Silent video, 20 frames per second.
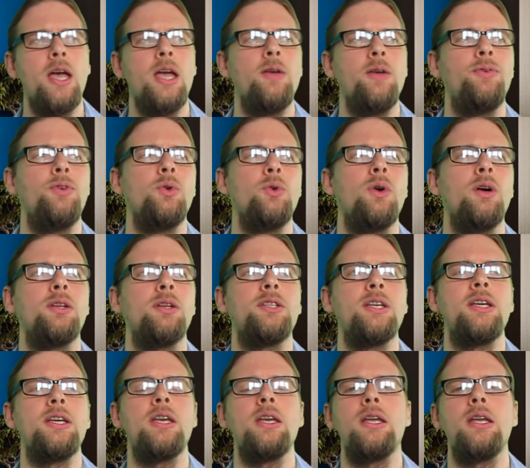If you are
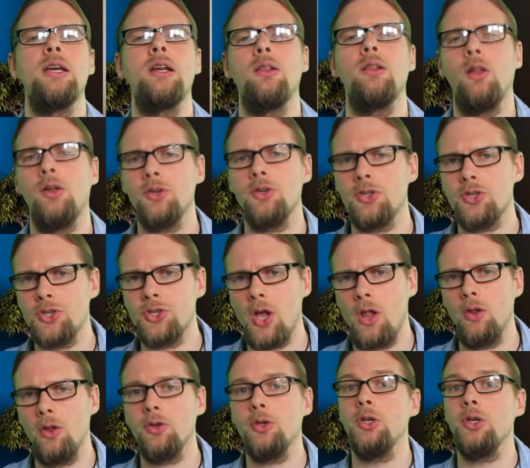taking in a lot of
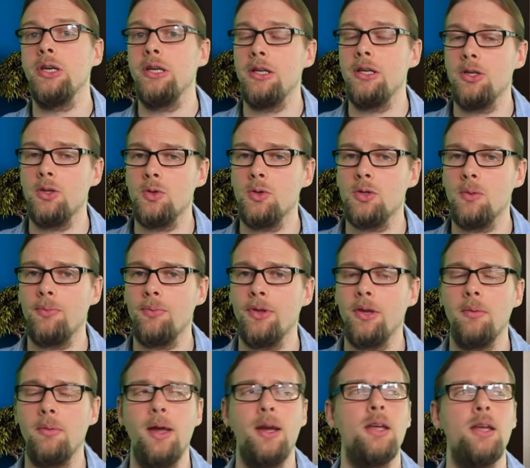salt, you need to do
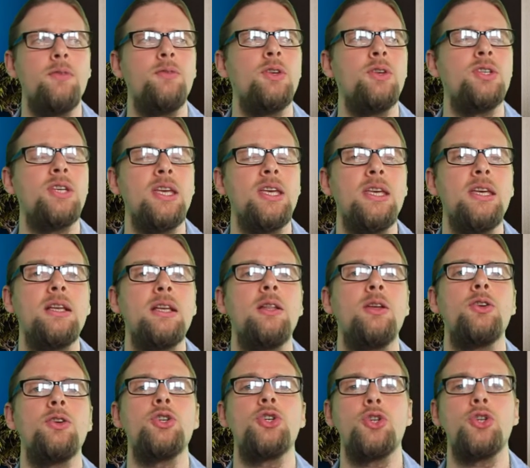something about it. If you're taking a
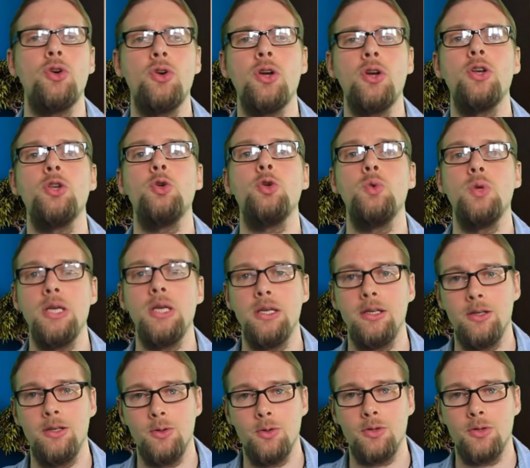lot of sugar, you need
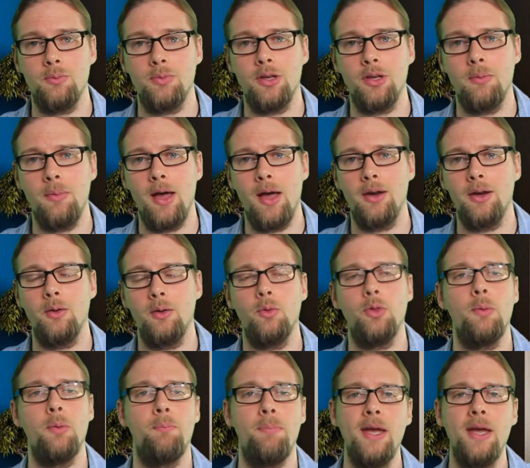to do something about
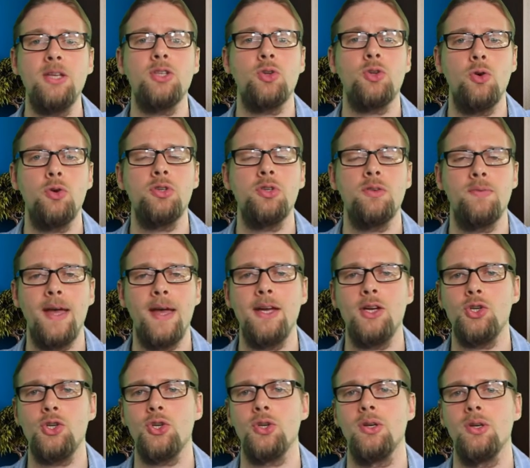it. The best course of
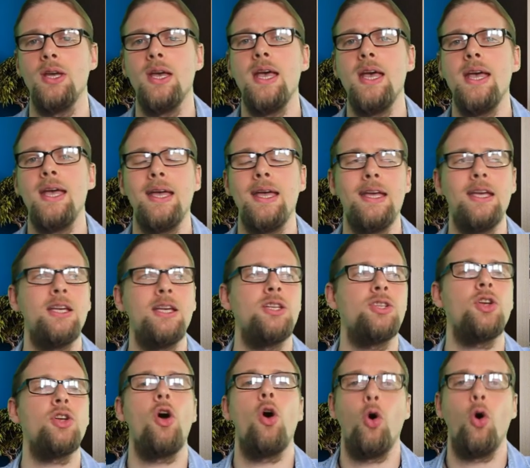action
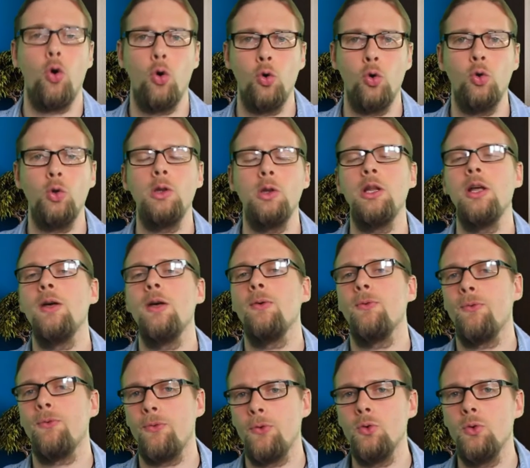is whole
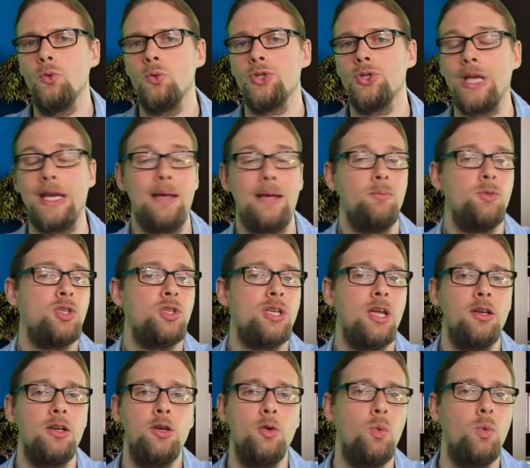foods. And I'm just
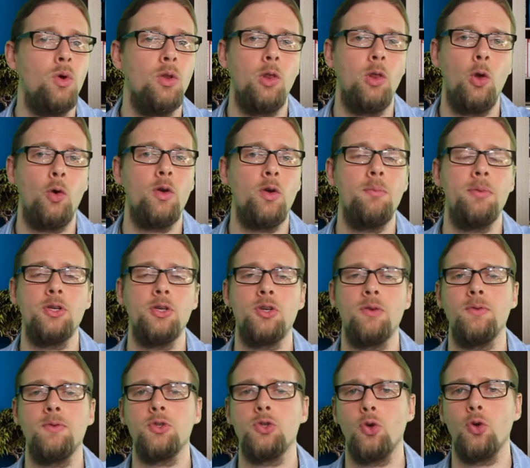telling you what Laurie
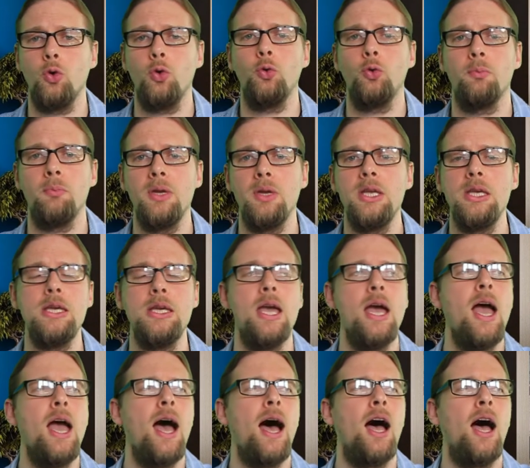Bischoff has told me
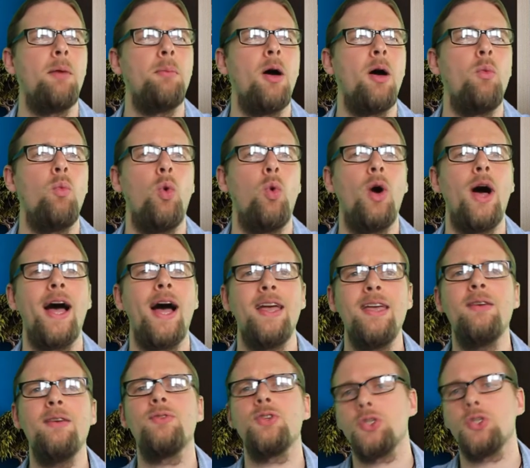and what I
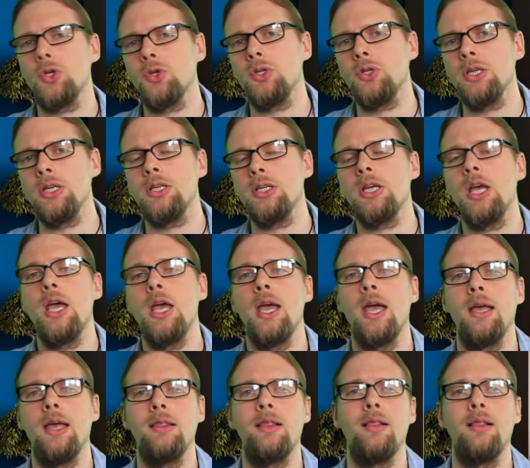have studied
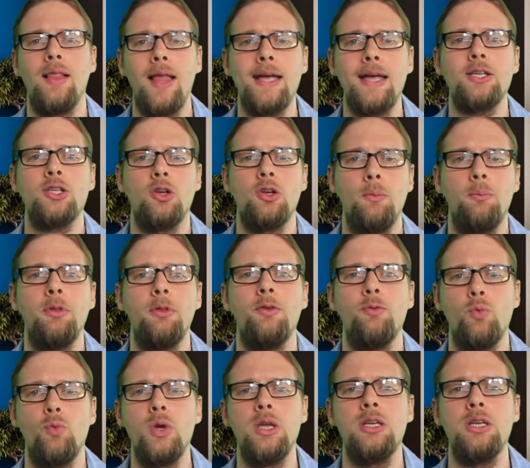in the last couple
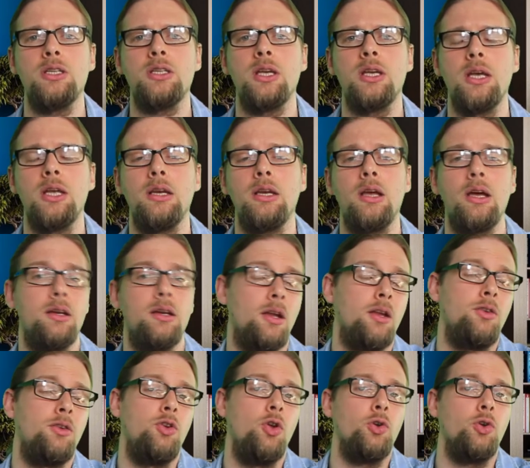of weeks and
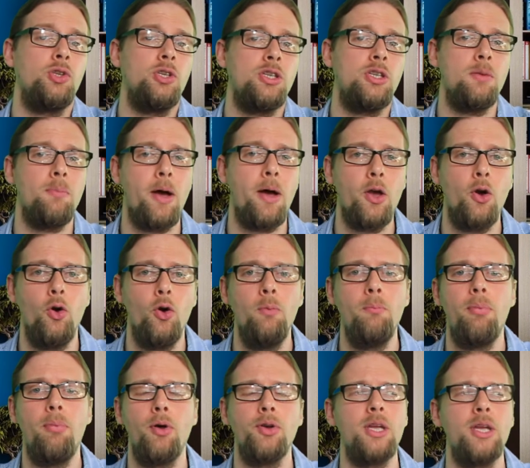noticed in my
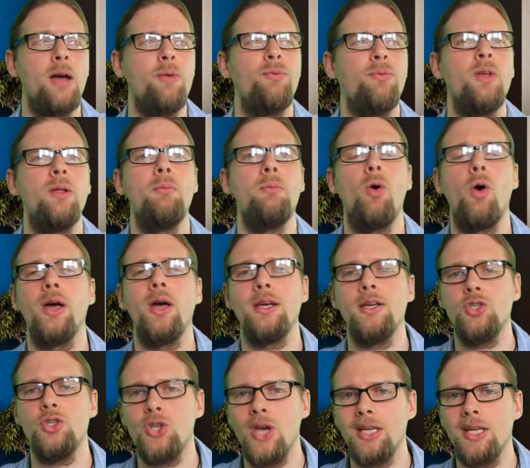own body. I feel more
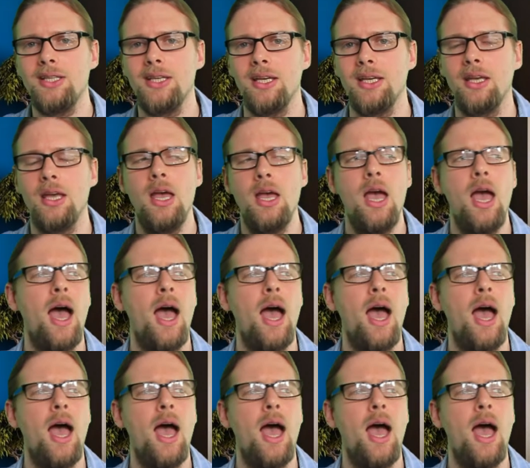energetic.